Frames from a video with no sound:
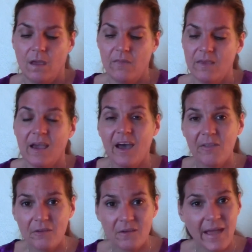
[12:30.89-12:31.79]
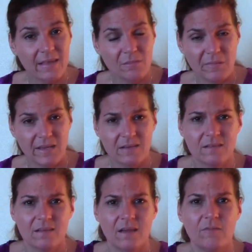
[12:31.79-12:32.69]
And the other
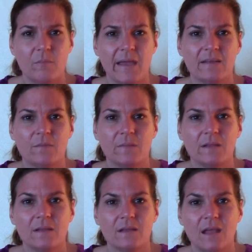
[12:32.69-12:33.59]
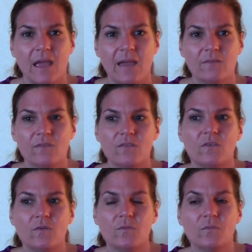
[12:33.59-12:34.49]
aspect of abandonment has
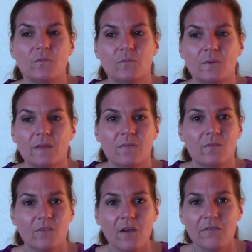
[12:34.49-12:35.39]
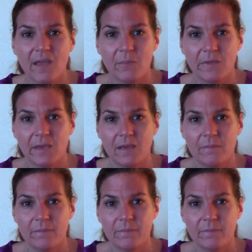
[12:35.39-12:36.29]
to do with star family